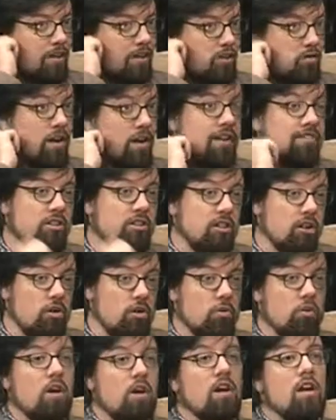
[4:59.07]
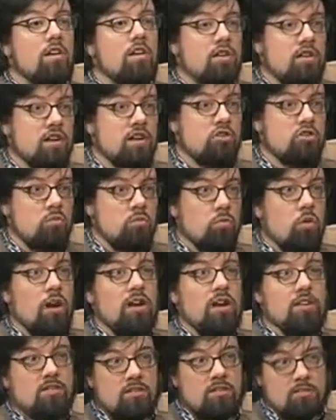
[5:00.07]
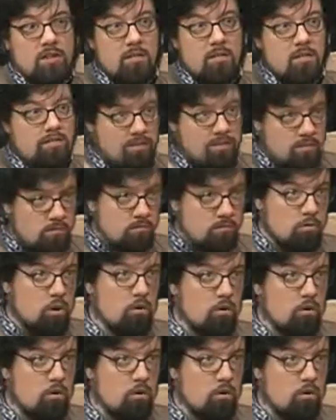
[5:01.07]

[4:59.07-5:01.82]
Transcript: I, do have to go nationwide and sometimes even